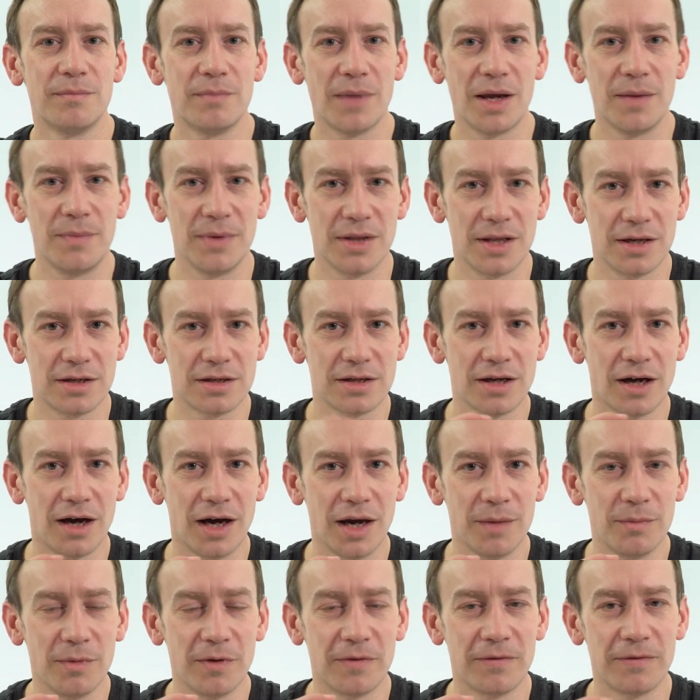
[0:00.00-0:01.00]
maybe the
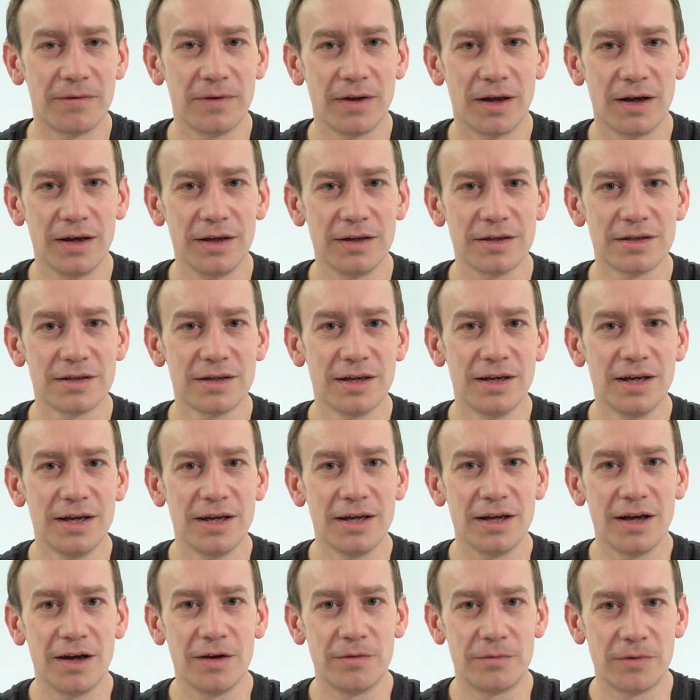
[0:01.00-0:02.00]
time of flight
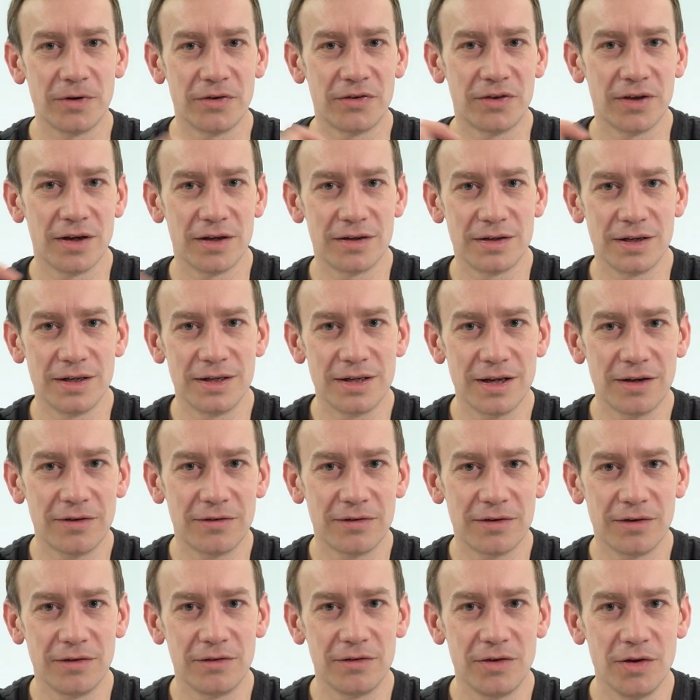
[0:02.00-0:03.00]
over a certain
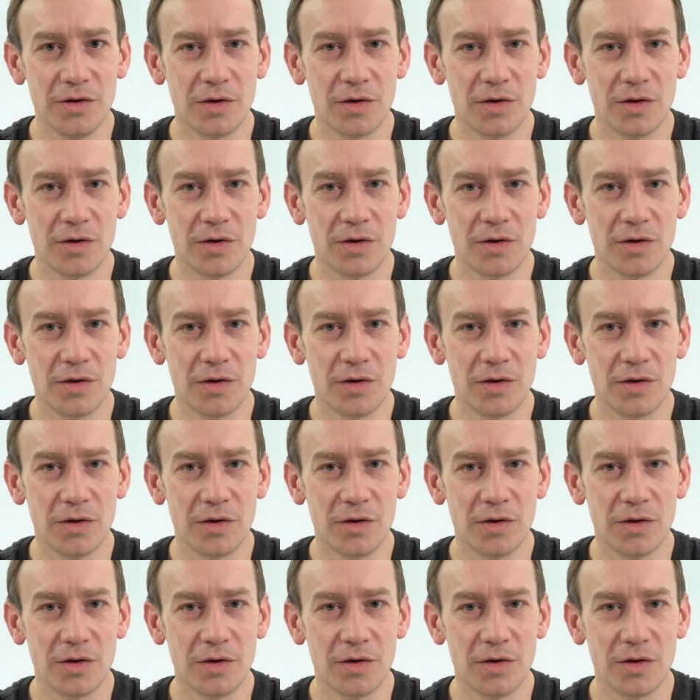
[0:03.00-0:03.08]
distance,